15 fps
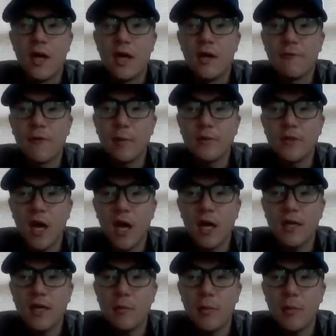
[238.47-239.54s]
If I'm
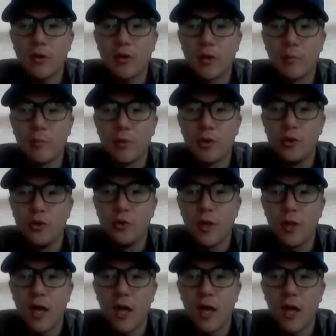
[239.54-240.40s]
talking about the blue